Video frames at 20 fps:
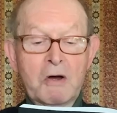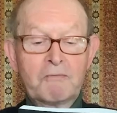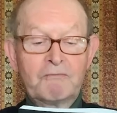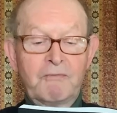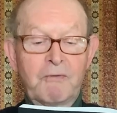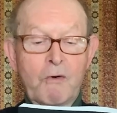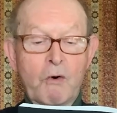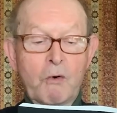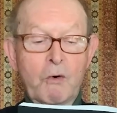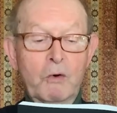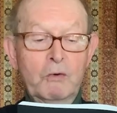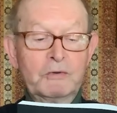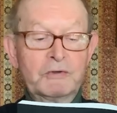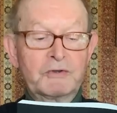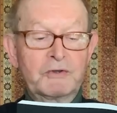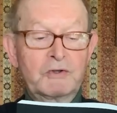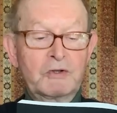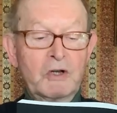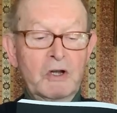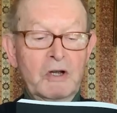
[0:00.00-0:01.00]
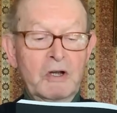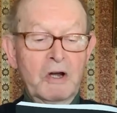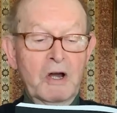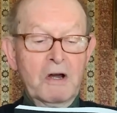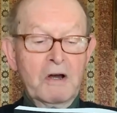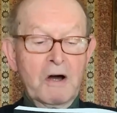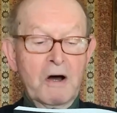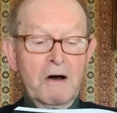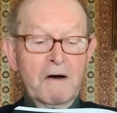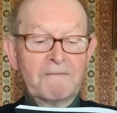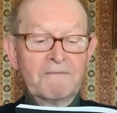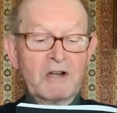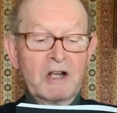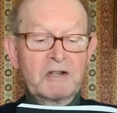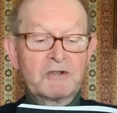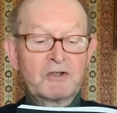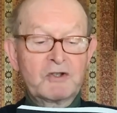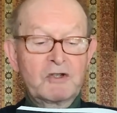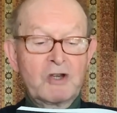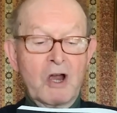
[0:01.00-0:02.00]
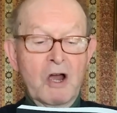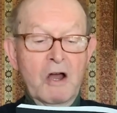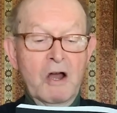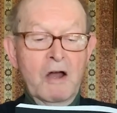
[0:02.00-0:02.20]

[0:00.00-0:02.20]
folds of its